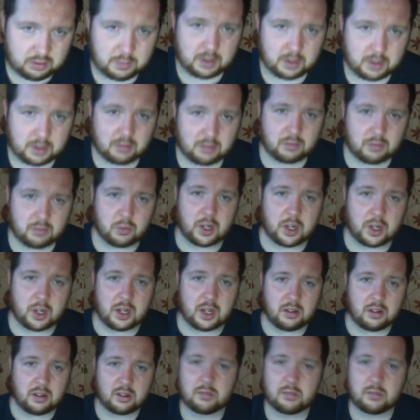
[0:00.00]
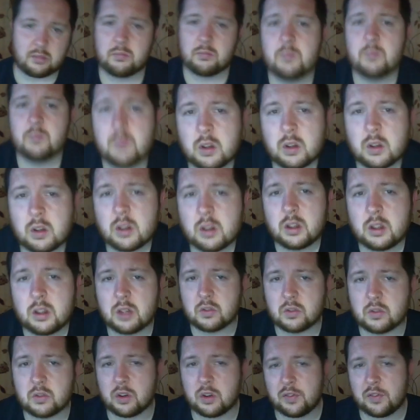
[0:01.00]
really just you've
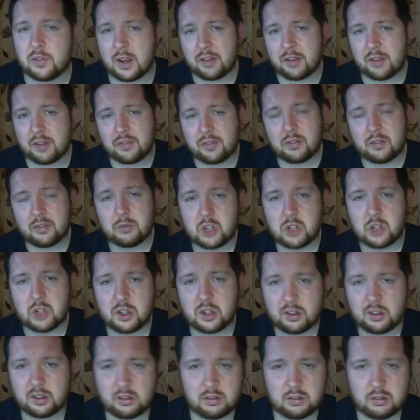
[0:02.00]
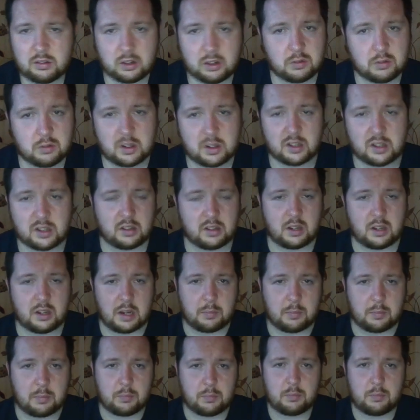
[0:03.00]
got Faf, which is he's
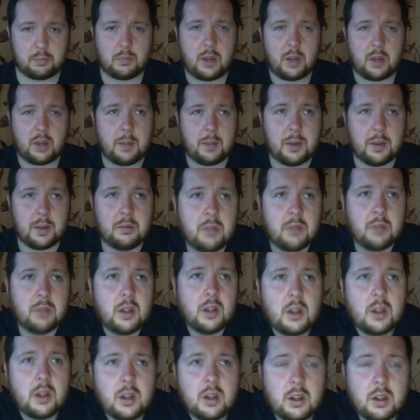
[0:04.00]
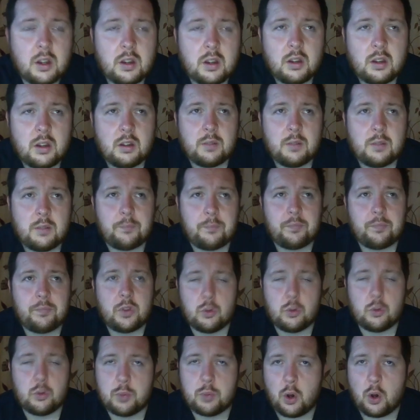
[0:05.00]
him and
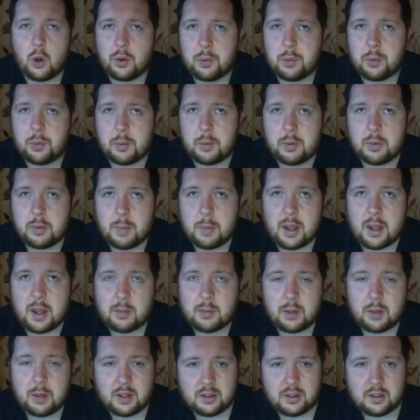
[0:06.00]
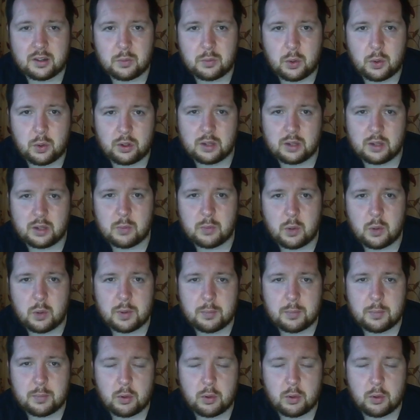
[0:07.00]
Dupont are probably the best players in the world at the moment, both